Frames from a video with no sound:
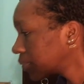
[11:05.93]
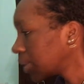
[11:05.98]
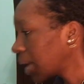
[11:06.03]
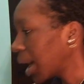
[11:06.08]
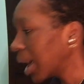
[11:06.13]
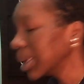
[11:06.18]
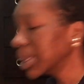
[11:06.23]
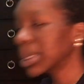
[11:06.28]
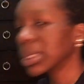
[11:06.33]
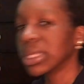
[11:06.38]

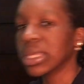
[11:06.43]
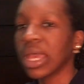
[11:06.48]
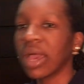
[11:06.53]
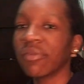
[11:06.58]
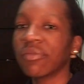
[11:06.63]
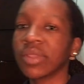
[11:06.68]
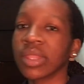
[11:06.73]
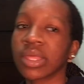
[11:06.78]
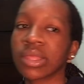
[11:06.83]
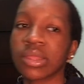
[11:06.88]
Actually, I
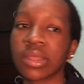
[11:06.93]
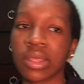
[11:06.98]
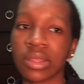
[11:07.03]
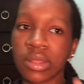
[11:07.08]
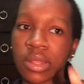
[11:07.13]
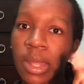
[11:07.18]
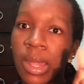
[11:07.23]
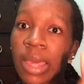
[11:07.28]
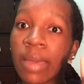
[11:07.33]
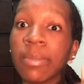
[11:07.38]
feel like it's because
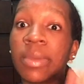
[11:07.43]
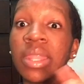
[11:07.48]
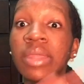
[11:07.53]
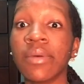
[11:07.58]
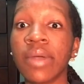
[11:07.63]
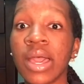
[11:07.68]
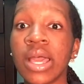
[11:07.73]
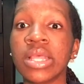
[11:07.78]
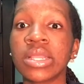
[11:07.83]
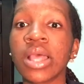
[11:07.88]
of the light. But
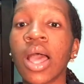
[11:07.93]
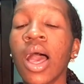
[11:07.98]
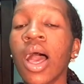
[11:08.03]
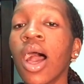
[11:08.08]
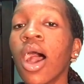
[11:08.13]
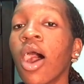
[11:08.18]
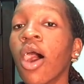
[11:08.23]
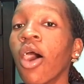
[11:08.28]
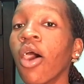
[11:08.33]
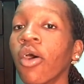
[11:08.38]
anyways,
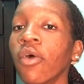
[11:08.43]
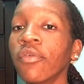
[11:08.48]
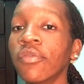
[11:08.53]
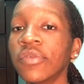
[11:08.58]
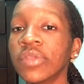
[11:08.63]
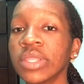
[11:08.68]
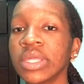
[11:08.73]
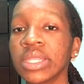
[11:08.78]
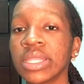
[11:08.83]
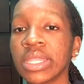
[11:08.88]

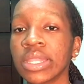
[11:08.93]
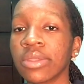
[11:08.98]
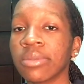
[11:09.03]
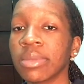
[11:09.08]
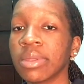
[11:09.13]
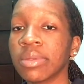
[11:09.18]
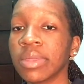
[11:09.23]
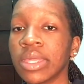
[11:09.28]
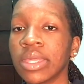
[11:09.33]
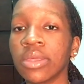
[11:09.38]
hopefully they don't
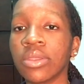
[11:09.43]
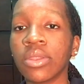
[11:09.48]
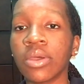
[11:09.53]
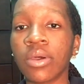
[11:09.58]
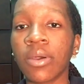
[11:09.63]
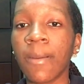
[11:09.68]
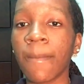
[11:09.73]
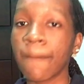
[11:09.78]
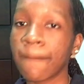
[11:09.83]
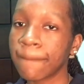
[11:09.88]
make me, you
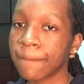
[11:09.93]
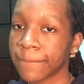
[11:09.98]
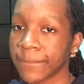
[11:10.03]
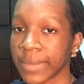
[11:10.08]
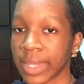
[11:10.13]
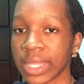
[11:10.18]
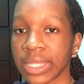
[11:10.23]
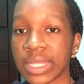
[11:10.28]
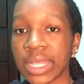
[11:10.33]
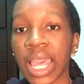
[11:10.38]
know,
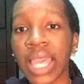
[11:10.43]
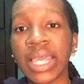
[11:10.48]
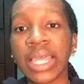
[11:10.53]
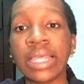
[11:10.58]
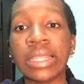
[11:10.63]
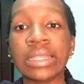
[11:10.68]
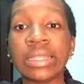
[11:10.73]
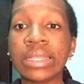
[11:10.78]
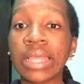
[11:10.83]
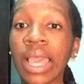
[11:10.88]
take
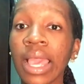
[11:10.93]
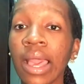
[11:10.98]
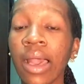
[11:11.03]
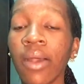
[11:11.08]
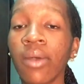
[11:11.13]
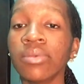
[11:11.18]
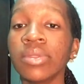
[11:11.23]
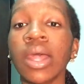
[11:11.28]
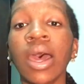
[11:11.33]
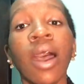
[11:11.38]
it
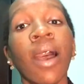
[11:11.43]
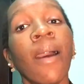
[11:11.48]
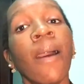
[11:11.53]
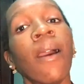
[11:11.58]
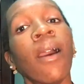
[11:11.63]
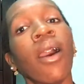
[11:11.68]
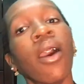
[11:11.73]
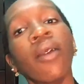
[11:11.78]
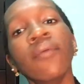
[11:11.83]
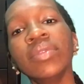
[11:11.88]
down.
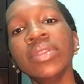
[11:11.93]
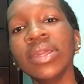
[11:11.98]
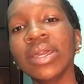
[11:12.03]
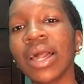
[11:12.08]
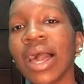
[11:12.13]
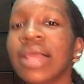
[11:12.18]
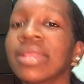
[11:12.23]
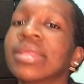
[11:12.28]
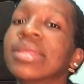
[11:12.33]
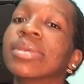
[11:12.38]
Hopefully you
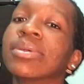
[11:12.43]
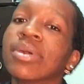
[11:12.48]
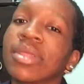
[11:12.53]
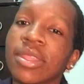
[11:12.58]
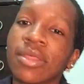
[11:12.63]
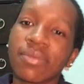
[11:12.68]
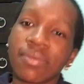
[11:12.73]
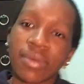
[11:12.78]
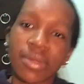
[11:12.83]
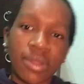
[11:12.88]
guys enjoyed
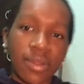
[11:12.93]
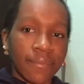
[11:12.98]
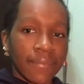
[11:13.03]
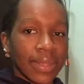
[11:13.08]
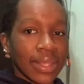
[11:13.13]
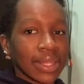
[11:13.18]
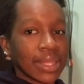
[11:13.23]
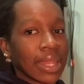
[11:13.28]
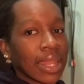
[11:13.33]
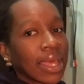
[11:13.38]
this video. Don't
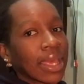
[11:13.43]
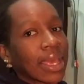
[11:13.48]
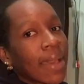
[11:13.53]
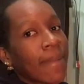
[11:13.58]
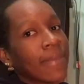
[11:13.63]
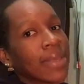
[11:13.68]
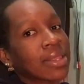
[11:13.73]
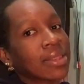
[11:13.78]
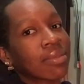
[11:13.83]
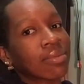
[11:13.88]
forget to like,
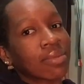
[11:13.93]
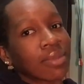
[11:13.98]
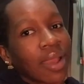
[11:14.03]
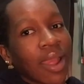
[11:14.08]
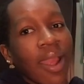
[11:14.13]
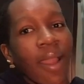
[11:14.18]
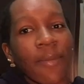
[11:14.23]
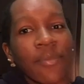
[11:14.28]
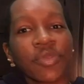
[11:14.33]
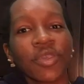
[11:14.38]
comment,
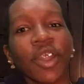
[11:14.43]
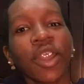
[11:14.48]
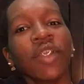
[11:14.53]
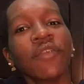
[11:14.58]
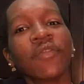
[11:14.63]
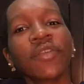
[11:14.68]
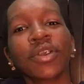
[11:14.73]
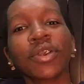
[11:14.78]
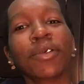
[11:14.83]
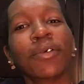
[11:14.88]
subscribe. Sorry
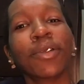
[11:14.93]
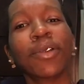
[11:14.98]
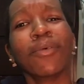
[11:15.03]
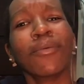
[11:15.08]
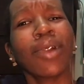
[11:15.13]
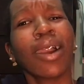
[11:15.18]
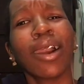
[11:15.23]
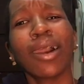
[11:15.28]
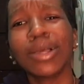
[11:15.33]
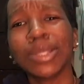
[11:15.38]
for going
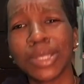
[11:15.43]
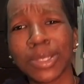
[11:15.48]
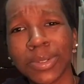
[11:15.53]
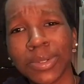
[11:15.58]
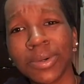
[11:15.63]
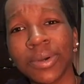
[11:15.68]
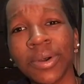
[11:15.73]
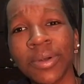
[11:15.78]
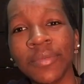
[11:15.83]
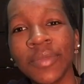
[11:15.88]
wild,
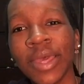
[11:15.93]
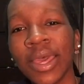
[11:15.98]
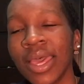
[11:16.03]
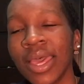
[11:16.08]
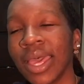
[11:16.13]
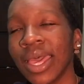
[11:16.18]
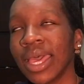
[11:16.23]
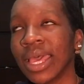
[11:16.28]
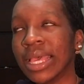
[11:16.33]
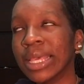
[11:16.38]
y'all.
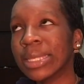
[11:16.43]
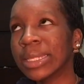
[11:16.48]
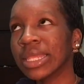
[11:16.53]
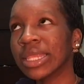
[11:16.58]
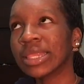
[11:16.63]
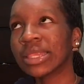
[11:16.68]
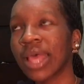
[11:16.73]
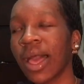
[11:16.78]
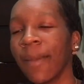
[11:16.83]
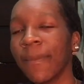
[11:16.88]
It's
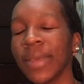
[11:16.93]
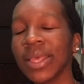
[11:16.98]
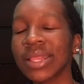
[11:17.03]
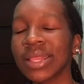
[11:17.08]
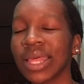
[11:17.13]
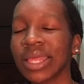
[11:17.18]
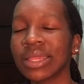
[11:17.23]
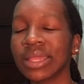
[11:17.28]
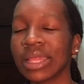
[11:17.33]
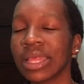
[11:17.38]
just
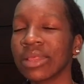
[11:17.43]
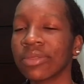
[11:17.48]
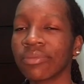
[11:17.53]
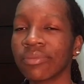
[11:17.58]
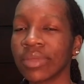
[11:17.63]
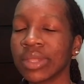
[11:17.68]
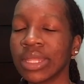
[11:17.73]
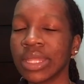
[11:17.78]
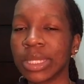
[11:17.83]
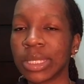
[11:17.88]
topics like this
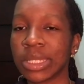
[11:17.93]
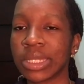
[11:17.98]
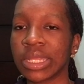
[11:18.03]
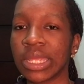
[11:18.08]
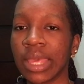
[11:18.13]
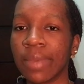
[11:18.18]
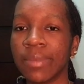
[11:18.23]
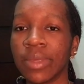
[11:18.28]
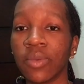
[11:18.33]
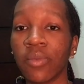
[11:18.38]
really just
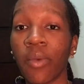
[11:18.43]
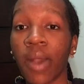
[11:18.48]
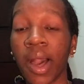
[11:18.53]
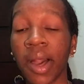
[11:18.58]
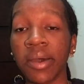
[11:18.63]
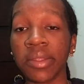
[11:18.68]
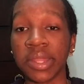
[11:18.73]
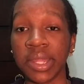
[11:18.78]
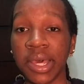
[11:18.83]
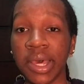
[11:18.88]
get me
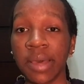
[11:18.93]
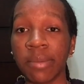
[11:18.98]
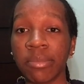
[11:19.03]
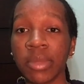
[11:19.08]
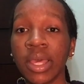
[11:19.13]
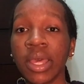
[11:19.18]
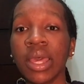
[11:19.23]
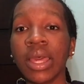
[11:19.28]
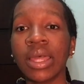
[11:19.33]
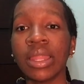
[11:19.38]
wild
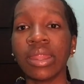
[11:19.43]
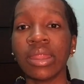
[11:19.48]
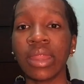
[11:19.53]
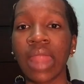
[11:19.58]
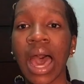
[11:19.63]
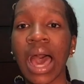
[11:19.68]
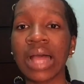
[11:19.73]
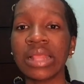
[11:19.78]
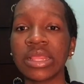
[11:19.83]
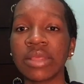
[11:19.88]
up.
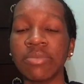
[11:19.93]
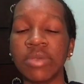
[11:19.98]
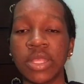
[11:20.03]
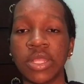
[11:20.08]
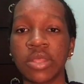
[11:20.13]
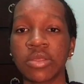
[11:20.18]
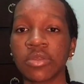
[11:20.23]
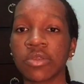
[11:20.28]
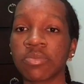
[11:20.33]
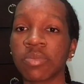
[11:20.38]
Not to be
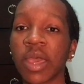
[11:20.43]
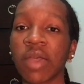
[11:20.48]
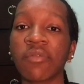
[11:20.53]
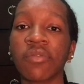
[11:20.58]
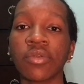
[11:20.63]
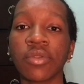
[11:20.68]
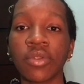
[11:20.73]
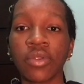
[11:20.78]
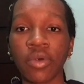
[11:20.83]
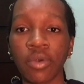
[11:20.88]

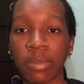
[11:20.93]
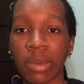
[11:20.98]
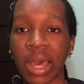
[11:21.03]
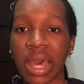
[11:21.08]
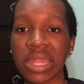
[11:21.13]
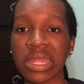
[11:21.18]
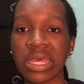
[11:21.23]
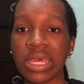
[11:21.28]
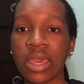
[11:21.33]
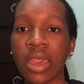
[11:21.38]
disrespectful to
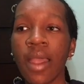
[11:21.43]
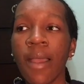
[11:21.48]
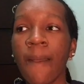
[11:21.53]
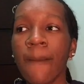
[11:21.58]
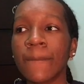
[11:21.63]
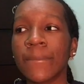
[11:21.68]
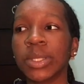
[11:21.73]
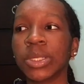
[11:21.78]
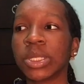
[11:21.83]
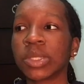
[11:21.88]
nobody,
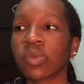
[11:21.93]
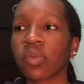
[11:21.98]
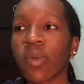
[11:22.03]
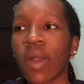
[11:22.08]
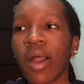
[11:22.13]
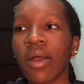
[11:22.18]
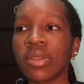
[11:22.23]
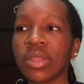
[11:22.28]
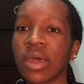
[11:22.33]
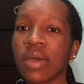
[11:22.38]
but just
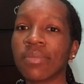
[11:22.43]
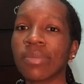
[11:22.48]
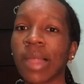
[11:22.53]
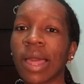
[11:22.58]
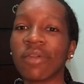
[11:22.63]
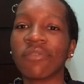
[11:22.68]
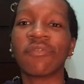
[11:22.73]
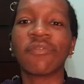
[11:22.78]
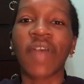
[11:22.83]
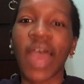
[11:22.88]
wild up,
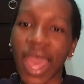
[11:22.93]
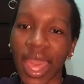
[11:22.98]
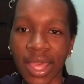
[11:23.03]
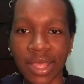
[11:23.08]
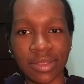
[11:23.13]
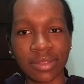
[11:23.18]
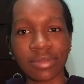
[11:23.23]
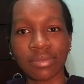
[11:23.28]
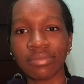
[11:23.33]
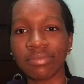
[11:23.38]
like
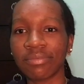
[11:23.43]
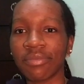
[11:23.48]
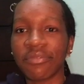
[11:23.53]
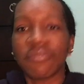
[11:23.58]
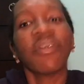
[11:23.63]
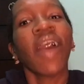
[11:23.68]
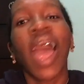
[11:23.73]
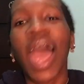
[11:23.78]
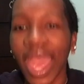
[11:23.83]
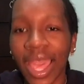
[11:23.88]
facts.
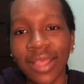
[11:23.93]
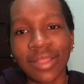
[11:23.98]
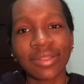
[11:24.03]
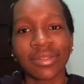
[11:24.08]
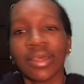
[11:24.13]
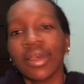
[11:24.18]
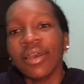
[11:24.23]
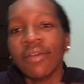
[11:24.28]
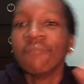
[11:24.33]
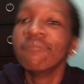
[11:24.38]

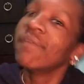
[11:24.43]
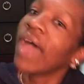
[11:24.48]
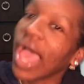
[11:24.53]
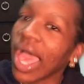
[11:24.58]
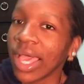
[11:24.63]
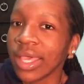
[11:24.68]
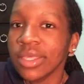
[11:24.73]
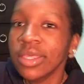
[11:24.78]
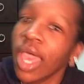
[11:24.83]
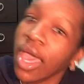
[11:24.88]
Facts.
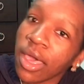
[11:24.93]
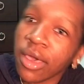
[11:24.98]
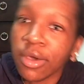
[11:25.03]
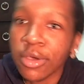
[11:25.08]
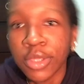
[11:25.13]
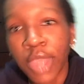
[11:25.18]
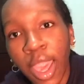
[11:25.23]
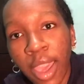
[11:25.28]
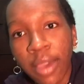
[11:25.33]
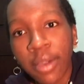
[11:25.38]
Facts.
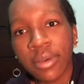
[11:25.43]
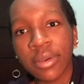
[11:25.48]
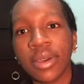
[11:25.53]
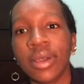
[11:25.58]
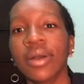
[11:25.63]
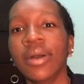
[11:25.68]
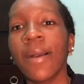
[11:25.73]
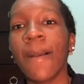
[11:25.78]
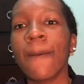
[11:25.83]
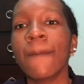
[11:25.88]
Yeah.
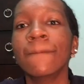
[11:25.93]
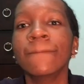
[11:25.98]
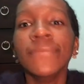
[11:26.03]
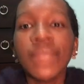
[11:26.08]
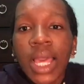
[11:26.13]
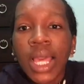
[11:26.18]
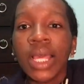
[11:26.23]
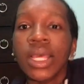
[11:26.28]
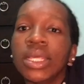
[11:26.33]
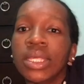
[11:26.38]

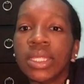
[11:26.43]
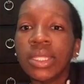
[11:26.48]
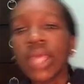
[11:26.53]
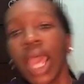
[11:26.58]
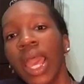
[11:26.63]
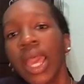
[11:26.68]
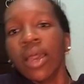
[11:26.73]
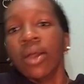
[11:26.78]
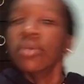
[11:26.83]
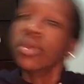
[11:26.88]

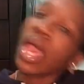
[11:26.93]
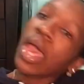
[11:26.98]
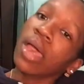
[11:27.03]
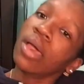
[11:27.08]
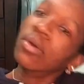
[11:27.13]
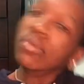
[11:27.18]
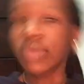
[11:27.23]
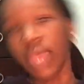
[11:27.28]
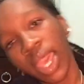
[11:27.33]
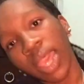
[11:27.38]

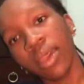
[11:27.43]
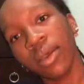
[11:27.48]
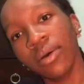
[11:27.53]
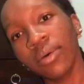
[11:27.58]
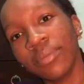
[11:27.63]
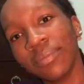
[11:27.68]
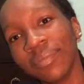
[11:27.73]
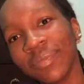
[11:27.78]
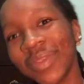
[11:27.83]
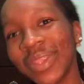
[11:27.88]

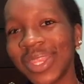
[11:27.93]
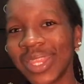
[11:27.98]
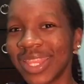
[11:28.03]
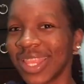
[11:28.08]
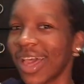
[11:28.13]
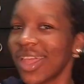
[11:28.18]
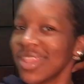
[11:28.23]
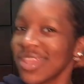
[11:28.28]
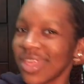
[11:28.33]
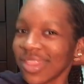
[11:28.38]

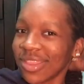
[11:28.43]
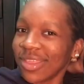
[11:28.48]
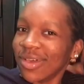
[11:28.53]
I need a